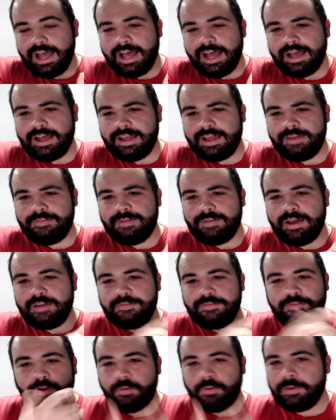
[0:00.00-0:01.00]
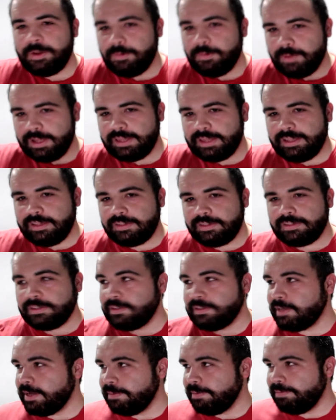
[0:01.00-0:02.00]
I, have already read this
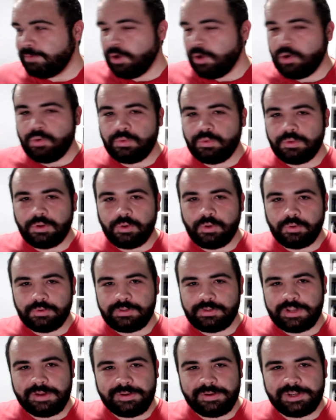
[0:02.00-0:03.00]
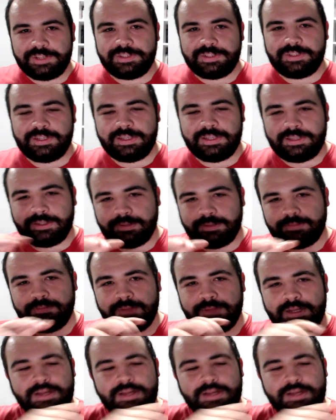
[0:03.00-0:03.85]
because I own the whole series in the